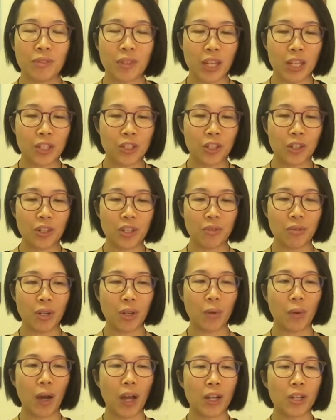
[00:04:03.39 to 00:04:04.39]
That journey
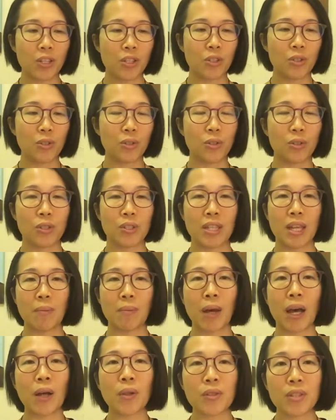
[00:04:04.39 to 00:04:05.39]
requires you to step
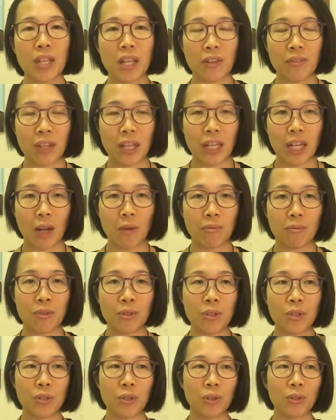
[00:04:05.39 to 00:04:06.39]
outside of that
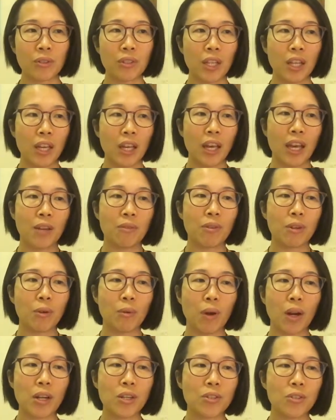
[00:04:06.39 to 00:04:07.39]
comfort zone, and
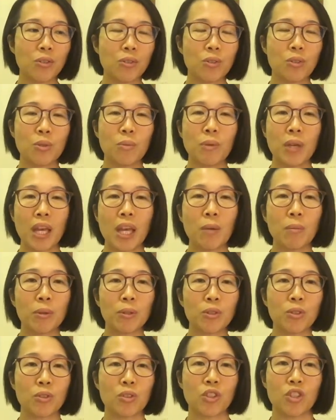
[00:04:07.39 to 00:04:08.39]
requires you to be
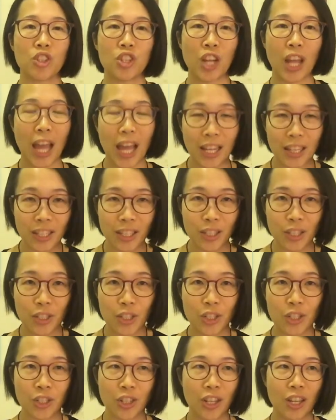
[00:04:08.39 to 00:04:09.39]
able to
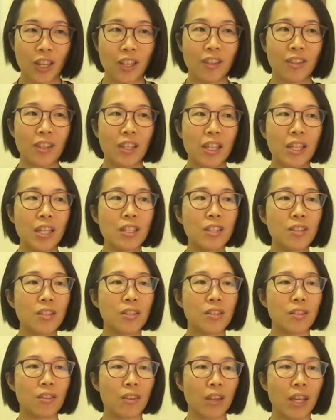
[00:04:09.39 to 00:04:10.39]
challenge
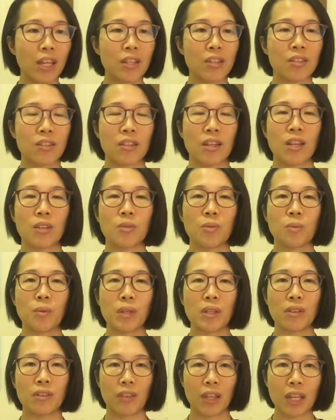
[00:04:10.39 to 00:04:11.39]
these things that
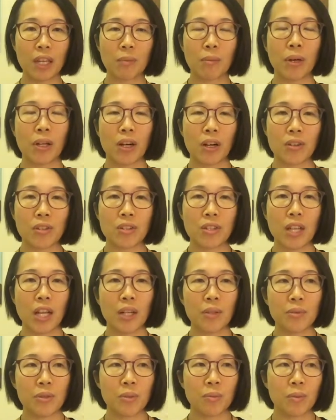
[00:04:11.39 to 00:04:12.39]
we think about
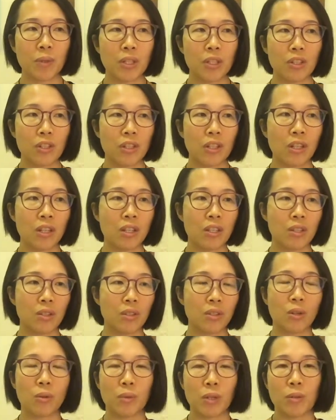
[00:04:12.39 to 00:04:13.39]
ourselves, which
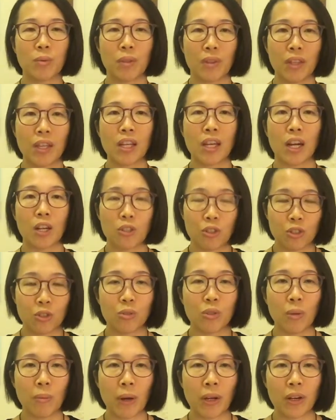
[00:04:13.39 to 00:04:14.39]
we think are
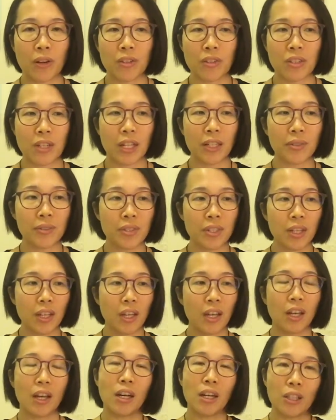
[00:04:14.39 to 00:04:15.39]
true about ourselves.
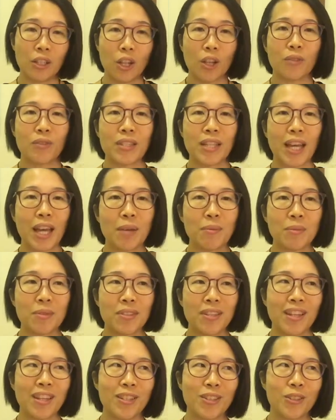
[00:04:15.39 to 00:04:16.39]
A lot of times
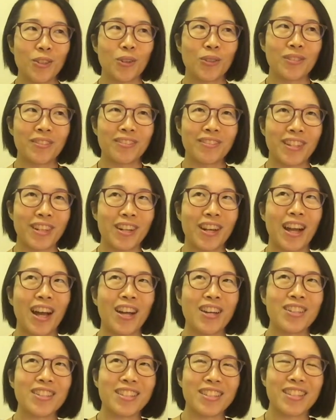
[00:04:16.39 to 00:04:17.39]
they
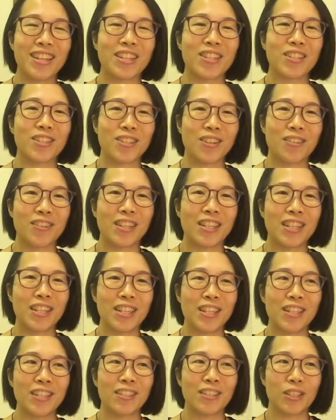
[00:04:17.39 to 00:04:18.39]
aren't
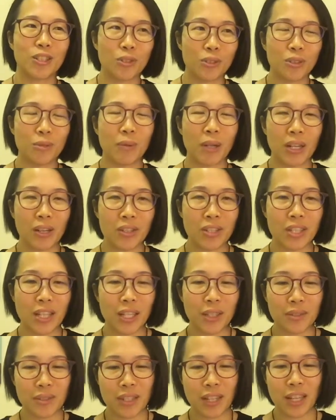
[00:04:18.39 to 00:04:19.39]
necessarily the truth about
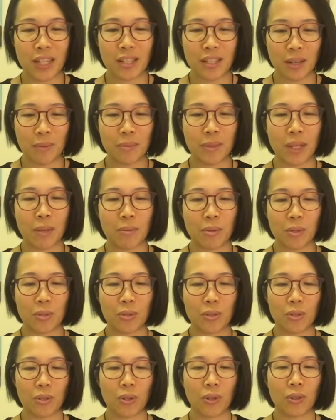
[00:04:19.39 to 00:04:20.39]
ourselves, and sometimes
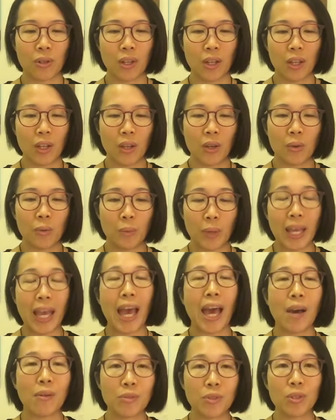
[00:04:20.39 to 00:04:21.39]
also we
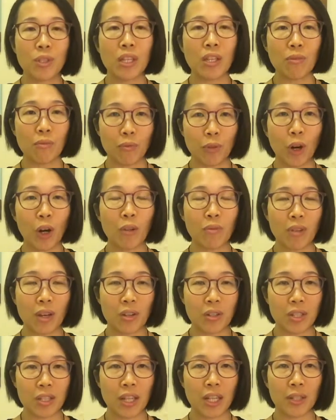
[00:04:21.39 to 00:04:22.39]
have to evolve
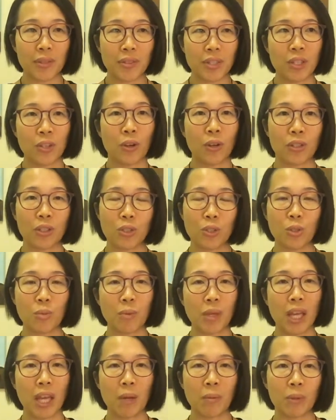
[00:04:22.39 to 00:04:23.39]
ourselves in order to
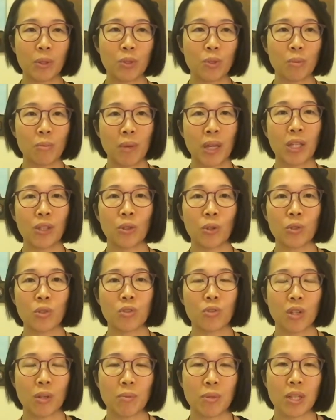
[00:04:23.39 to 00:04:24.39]
be able to make those
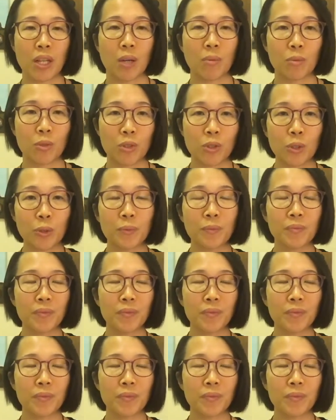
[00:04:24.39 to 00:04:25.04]
dreams come true.